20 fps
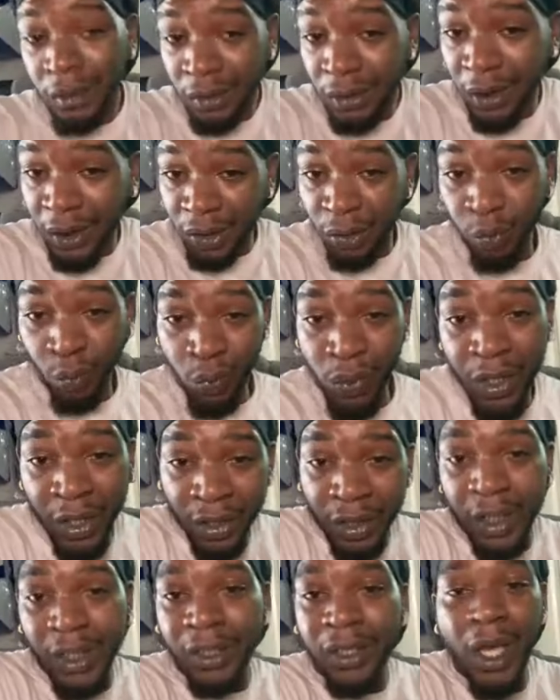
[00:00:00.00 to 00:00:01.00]
this
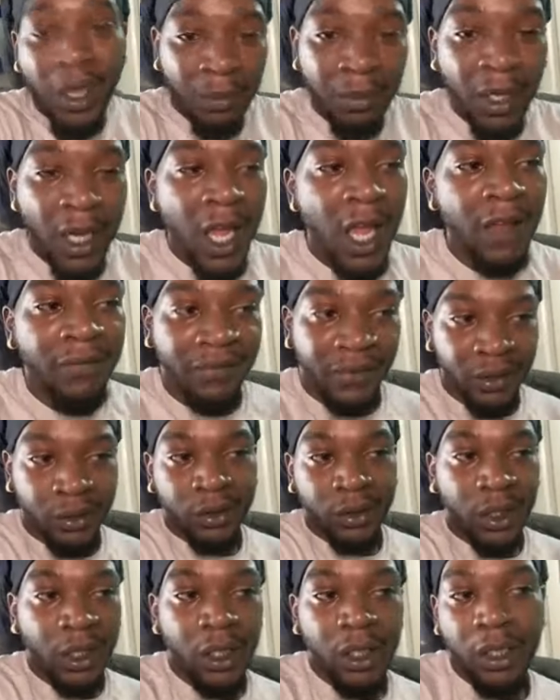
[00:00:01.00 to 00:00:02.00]
weird or dumb laugh is
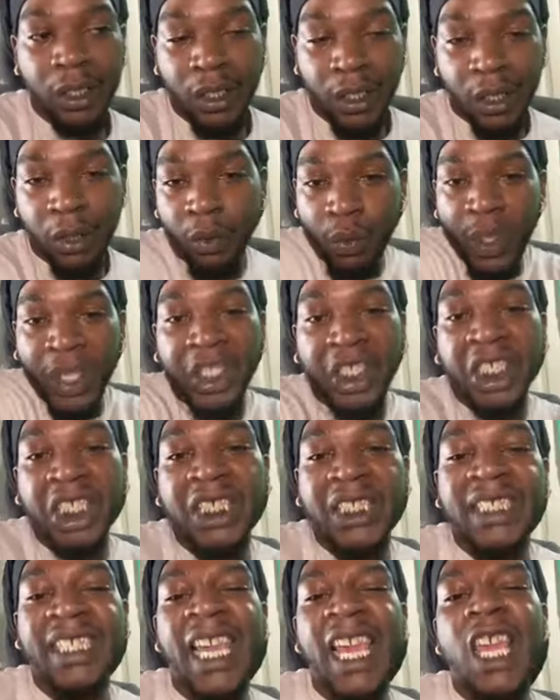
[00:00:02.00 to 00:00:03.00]
eh, what
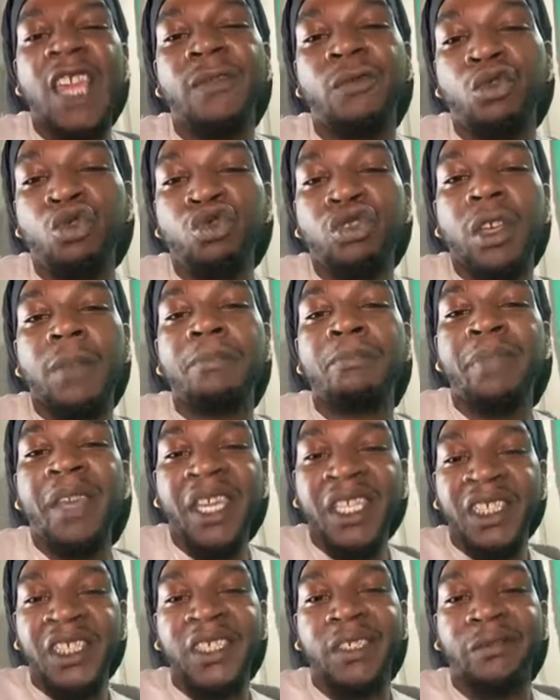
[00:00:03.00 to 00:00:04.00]
just gave you the
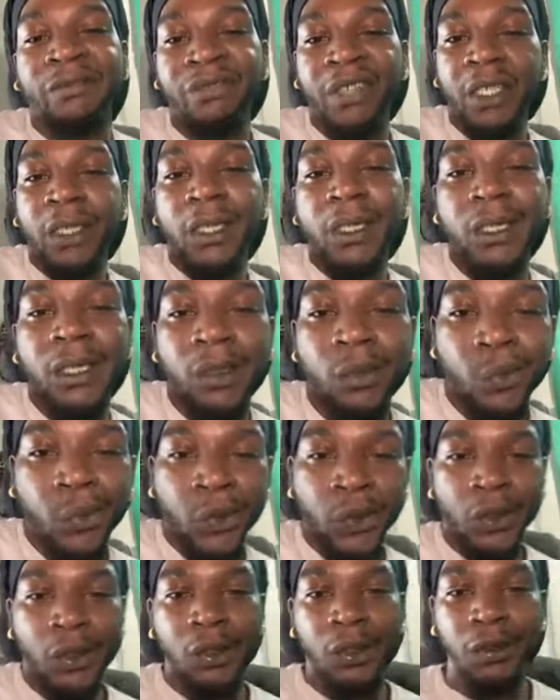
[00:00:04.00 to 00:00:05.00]
best feeling in the
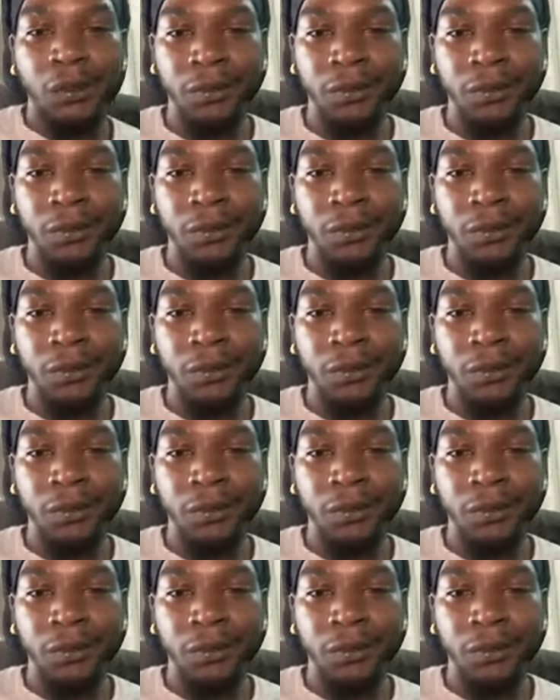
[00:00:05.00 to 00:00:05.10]
world.